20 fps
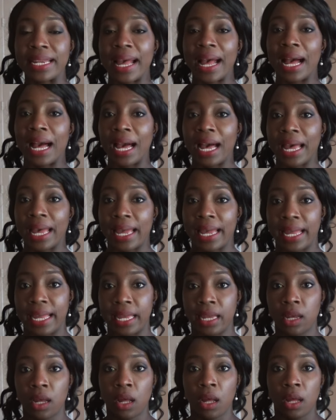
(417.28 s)

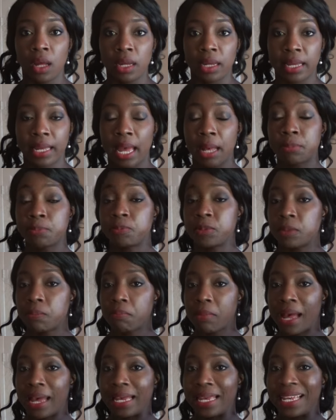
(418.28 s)
I
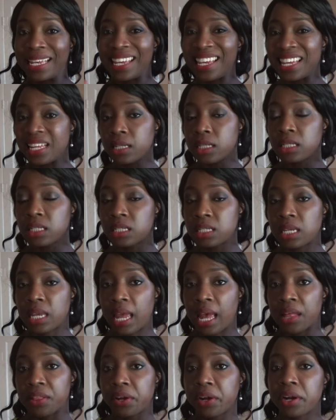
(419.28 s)
kept my heels
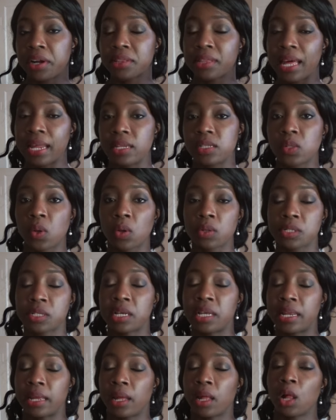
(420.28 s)
together. That is
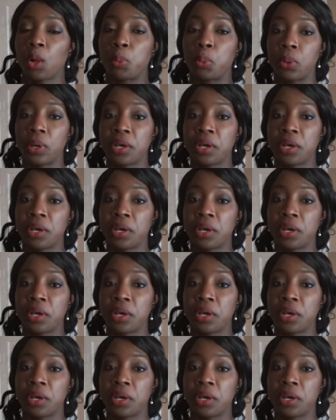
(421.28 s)
also going to help